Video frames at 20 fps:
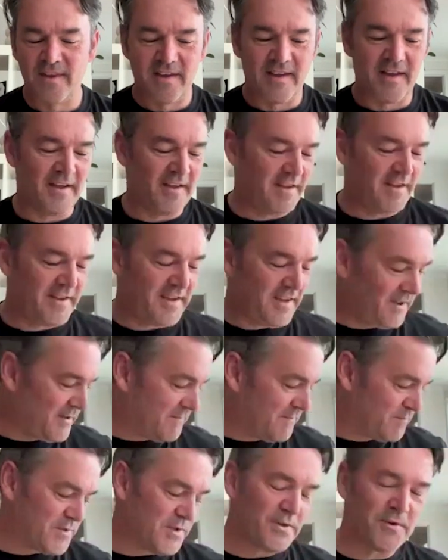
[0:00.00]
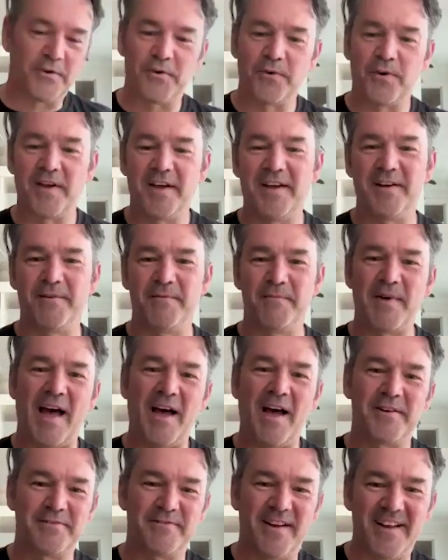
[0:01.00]
So
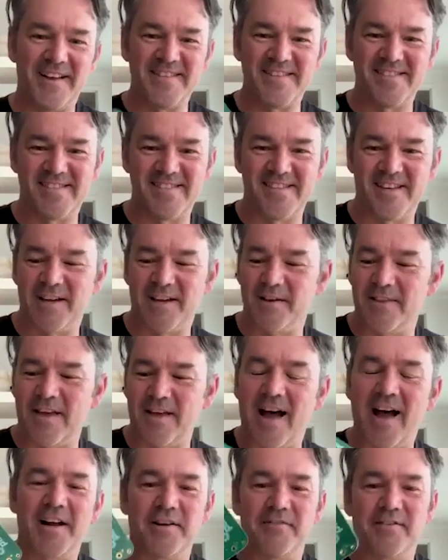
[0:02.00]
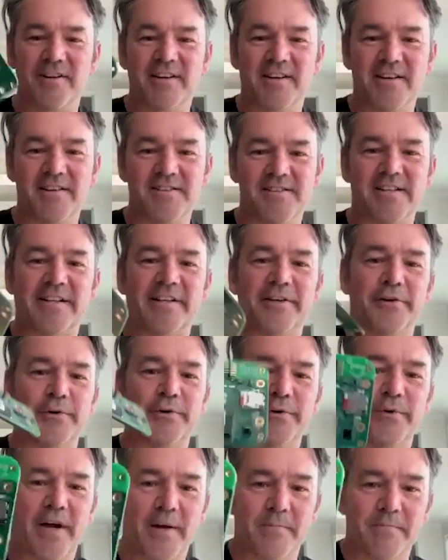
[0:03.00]
our device, the heart of it is a
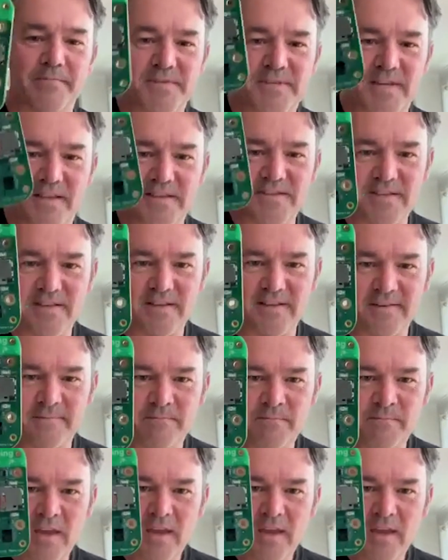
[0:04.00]
little sensor.